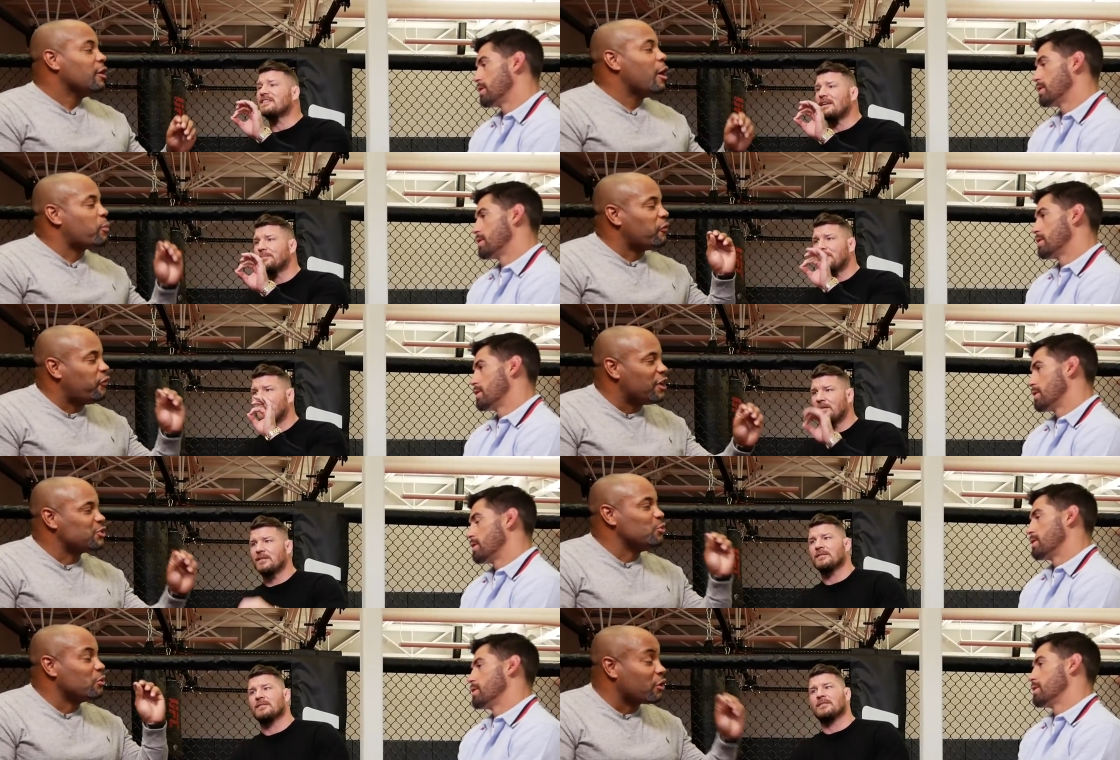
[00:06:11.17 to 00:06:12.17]
Speaker 1: a
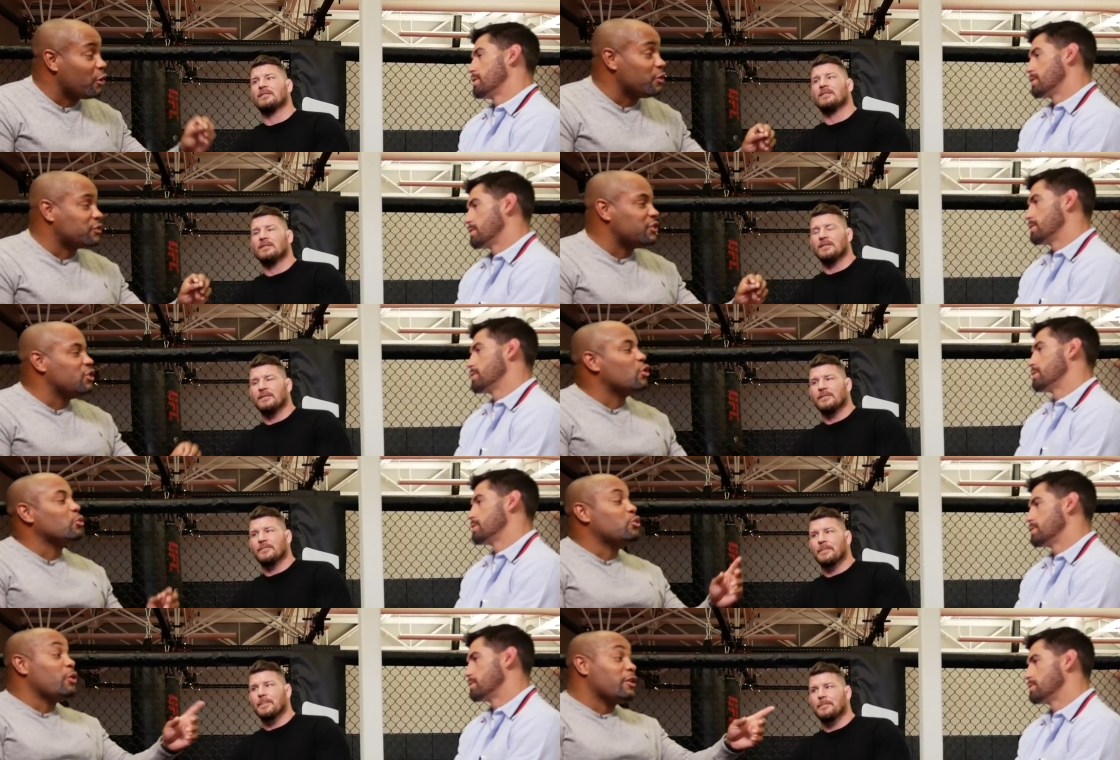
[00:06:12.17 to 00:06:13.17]
professional courtesy. You
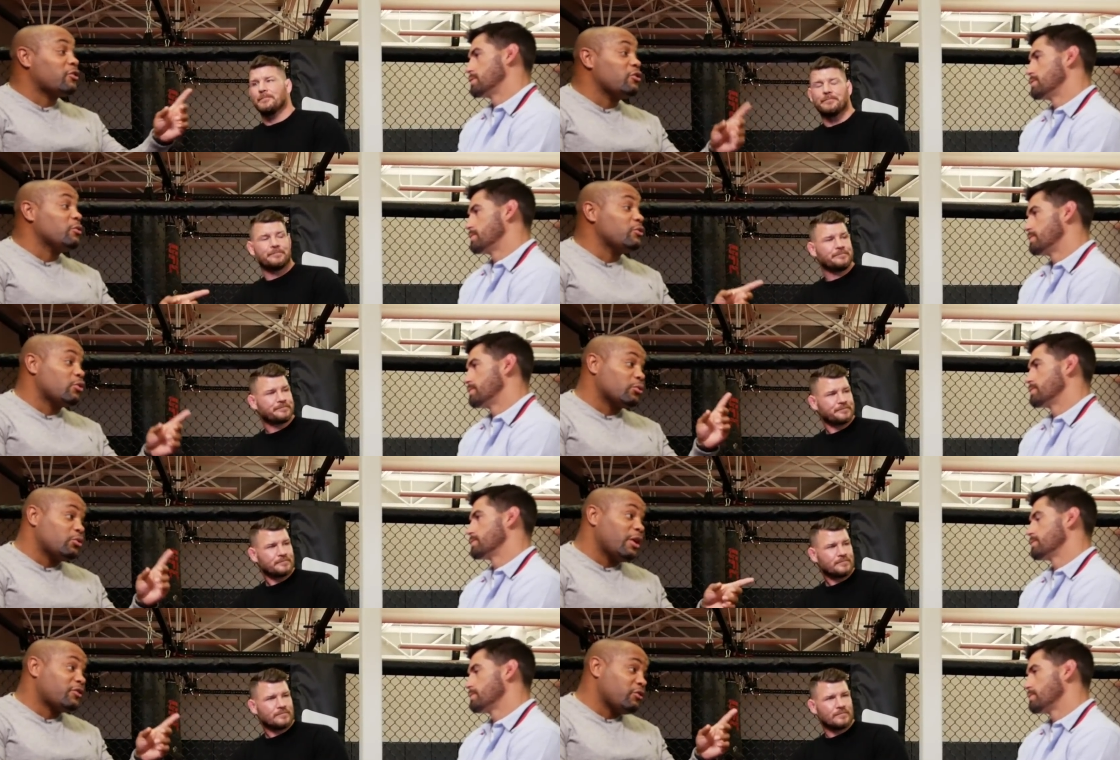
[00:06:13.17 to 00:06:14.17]
don't do that to your. You don't
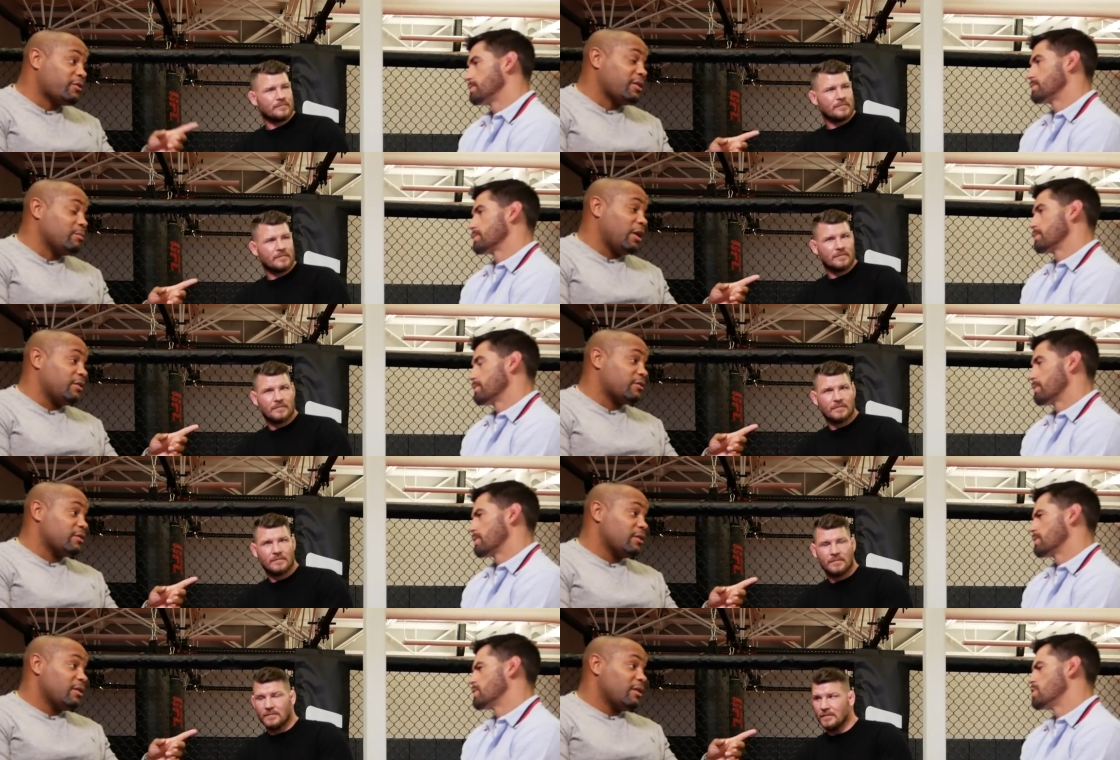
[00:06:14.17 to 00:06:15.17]
do that to your teammates.
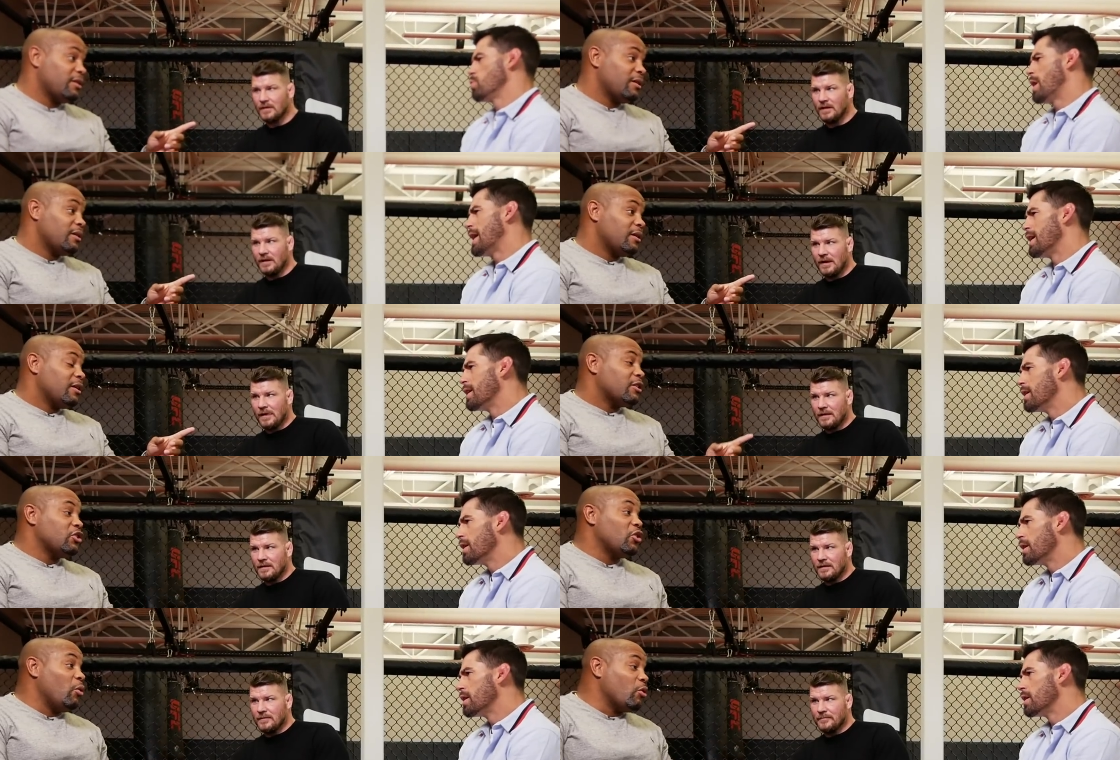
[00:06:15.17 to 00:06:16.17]
Do what?
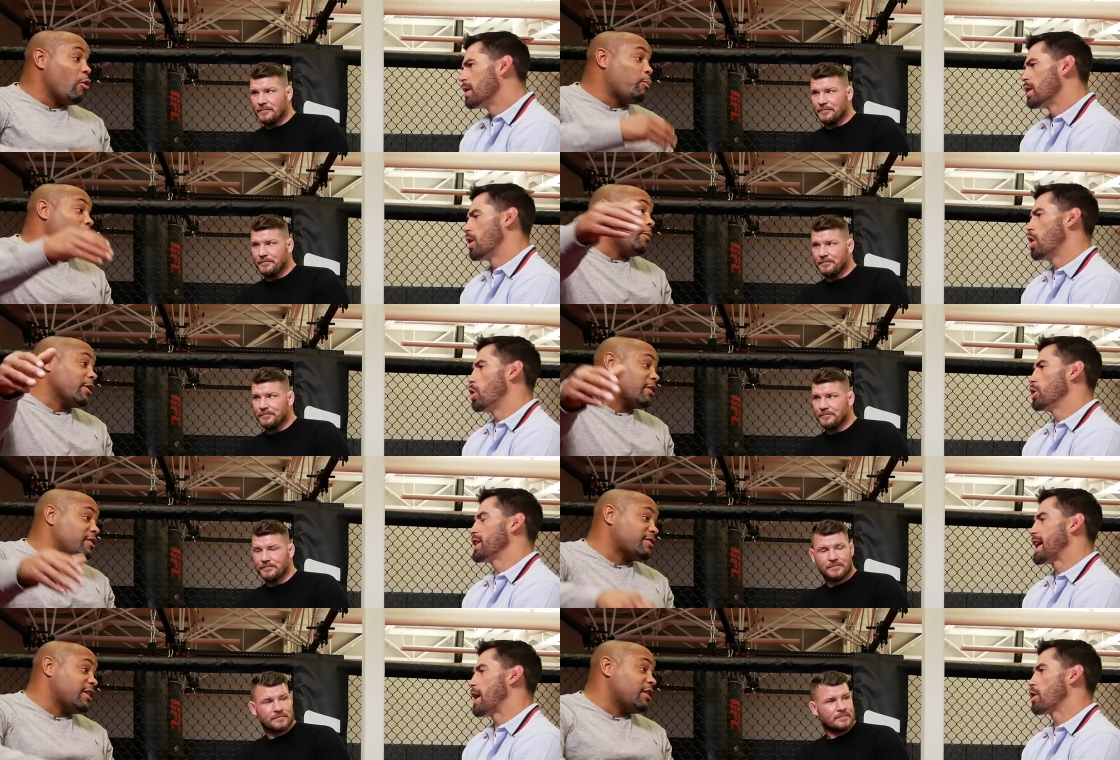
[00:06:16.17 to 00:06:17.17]
You don't go publicly. Hold
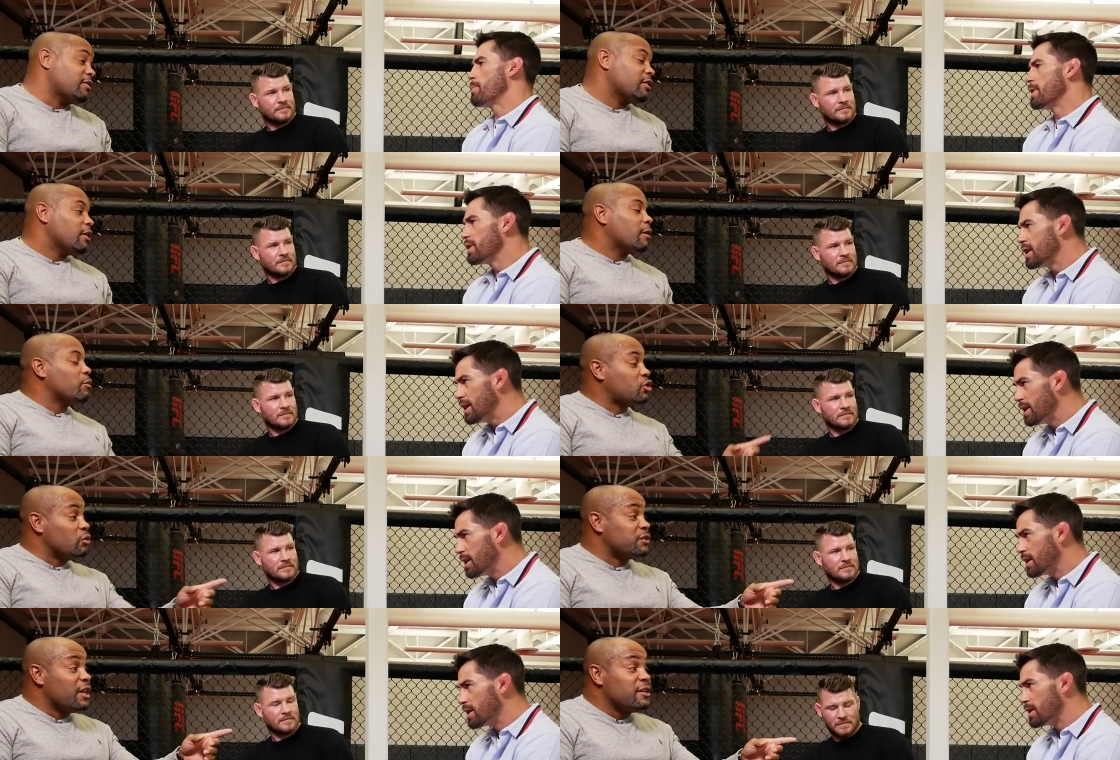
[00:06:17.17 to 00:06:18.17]
accountability. But you
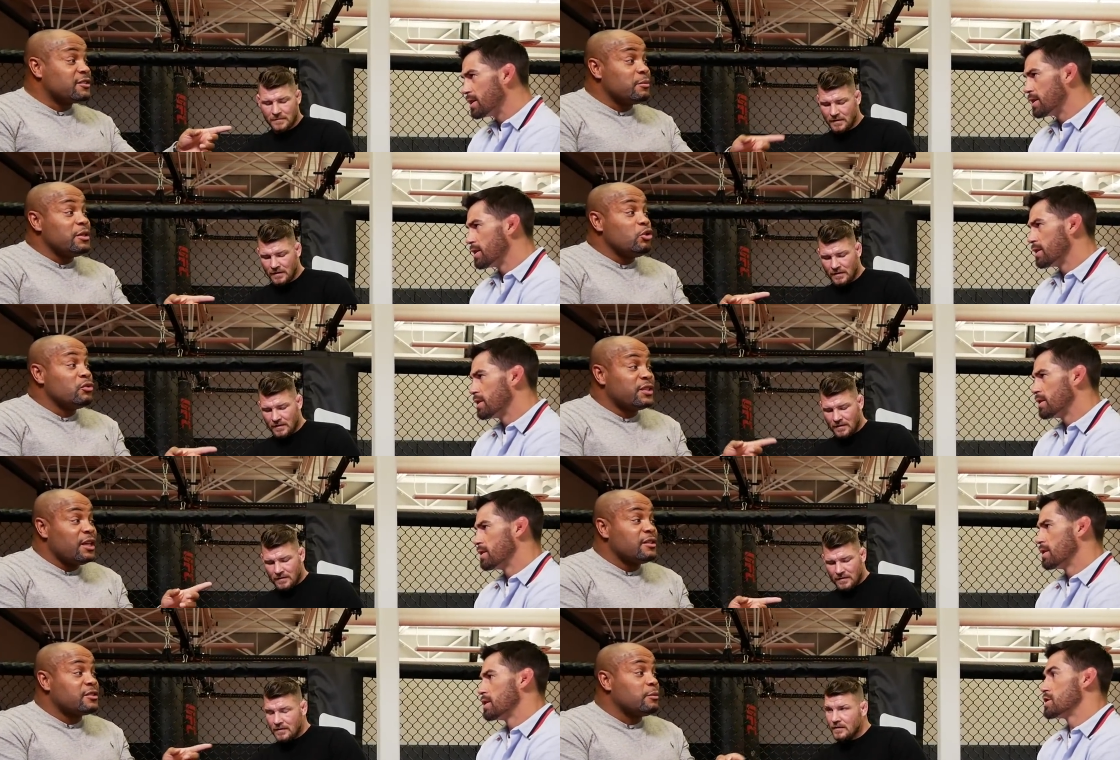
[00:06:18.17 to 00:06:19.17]
say this to me. You say
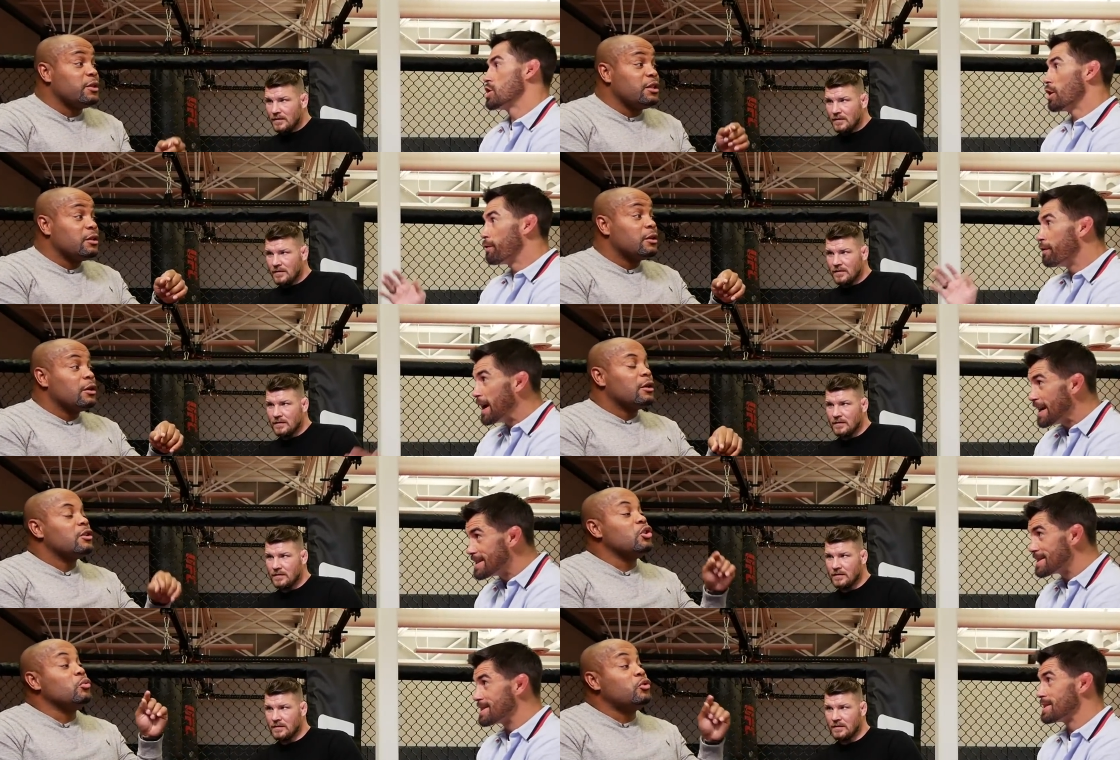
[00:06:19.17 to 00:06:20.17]
this to me. To your
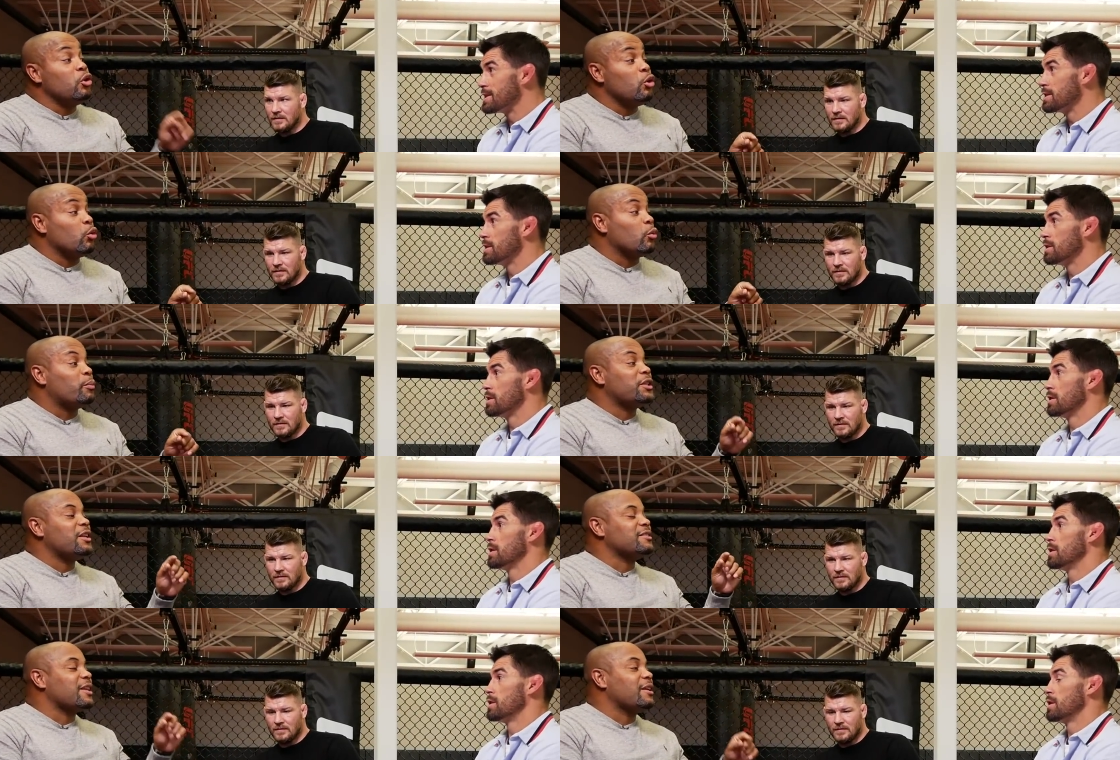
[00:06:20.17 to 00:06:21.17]
face. You do. But then
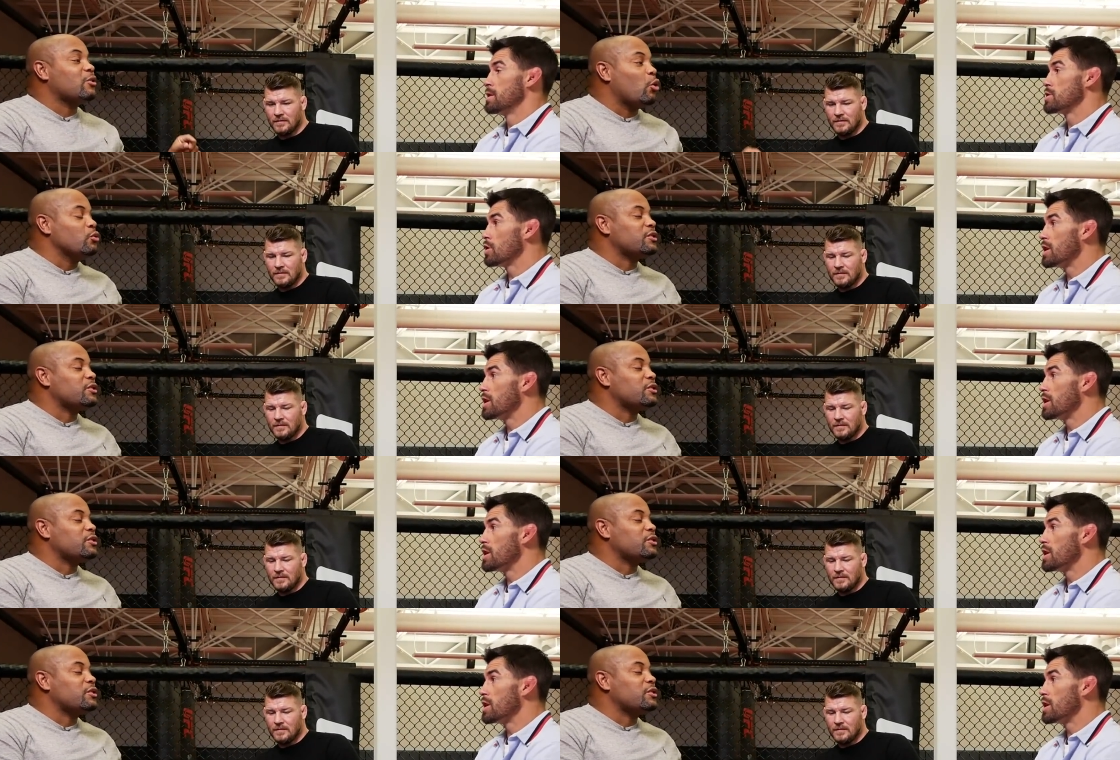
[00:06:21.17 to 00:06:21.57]
it's like those